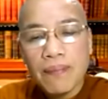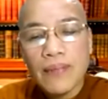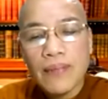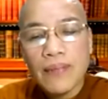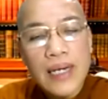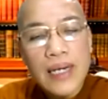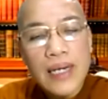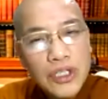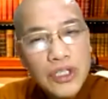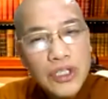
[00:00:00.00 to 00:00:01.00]
um,
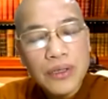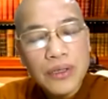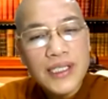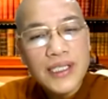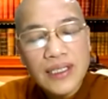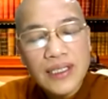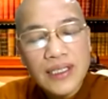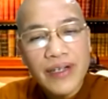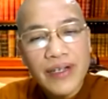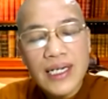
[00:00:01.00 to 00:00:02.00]
national
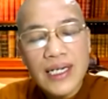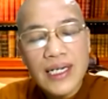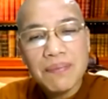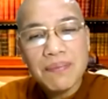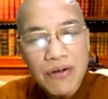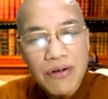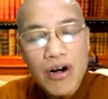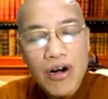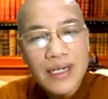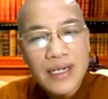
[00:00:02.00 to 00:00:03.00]
certificate of
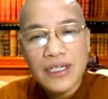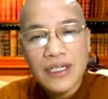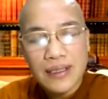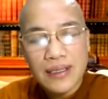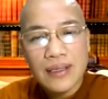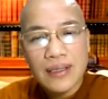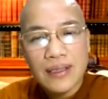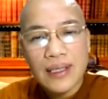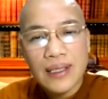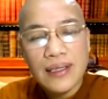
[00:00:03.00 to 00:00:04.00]
ordination
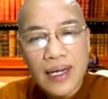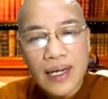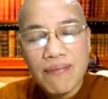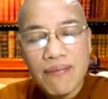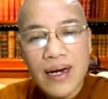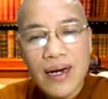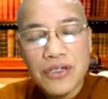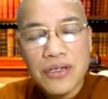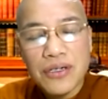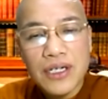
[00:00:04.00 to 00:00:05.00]
in mm-hmm. Theravada
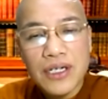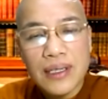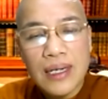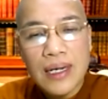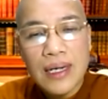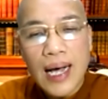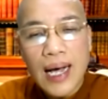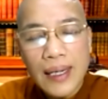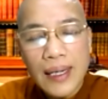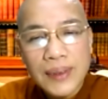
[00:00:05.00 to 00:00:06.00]
tradition.
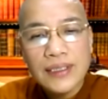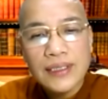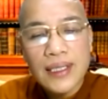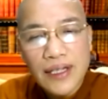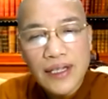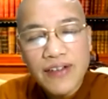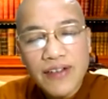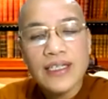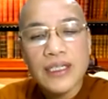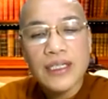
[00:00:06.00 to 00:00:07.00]
Our
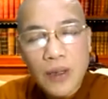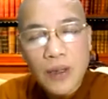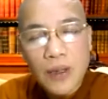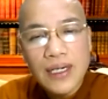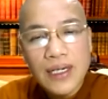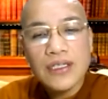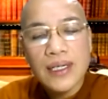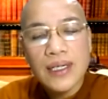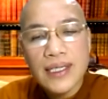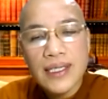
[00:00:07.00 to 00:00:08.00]
certificate of
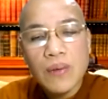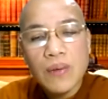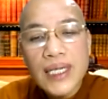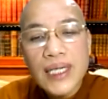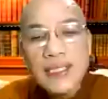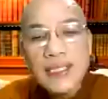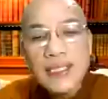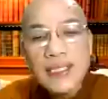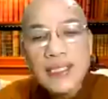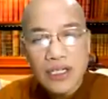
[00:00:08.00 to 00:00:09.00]
ordination is only
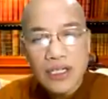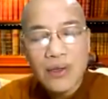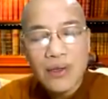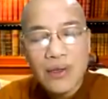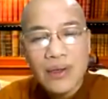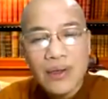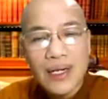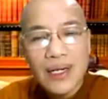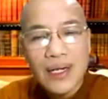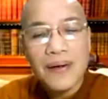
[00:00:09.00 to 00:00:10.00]
international,
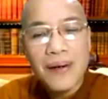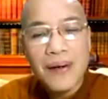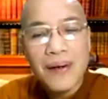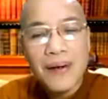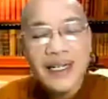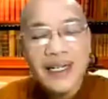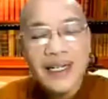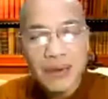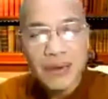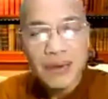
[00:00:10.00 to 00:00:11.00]
uh,
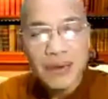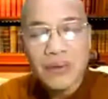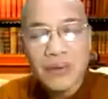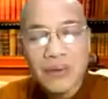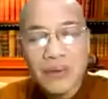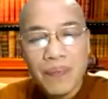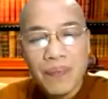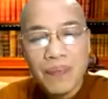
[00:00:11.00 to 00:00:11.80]
not national.